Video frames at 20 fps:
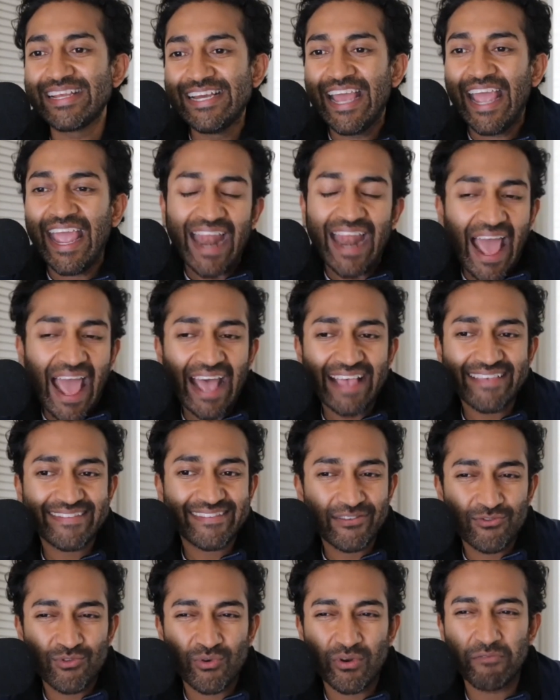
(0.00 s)
it has to
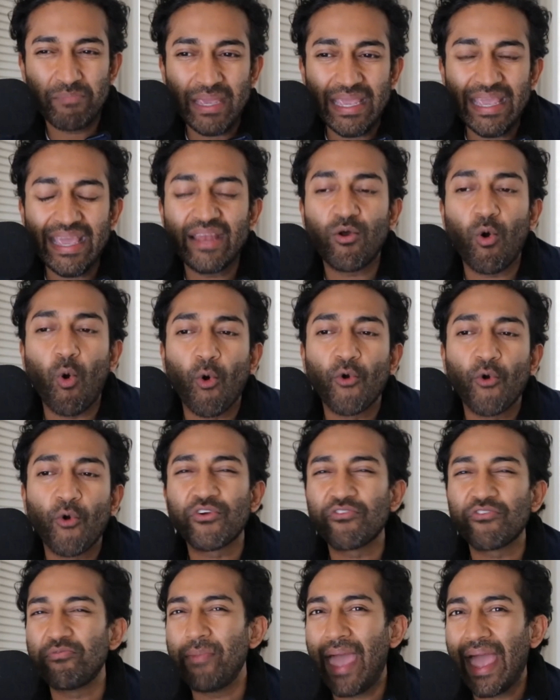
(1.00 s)
sort of be an order
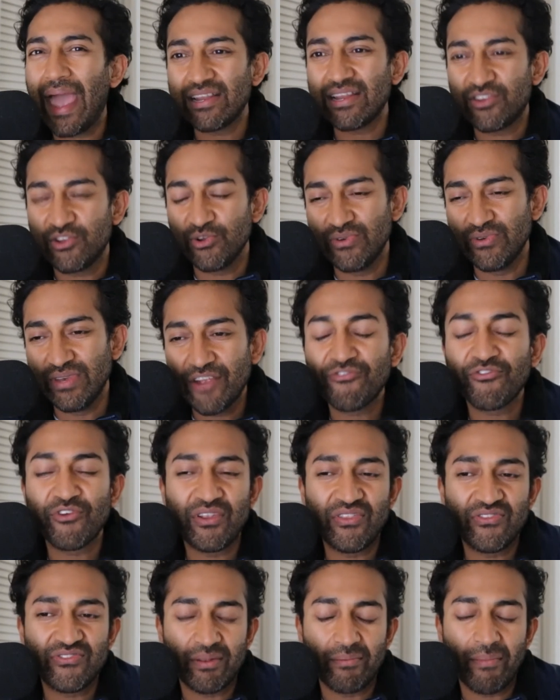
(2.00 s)
of magnitude
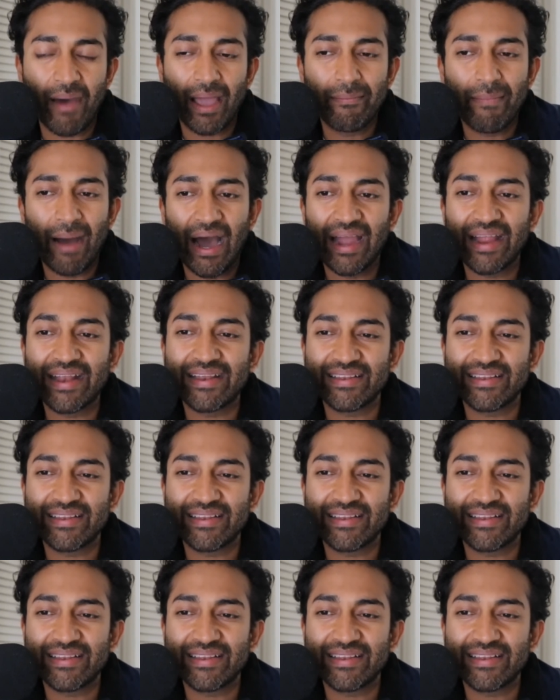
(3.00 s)
difference in my mind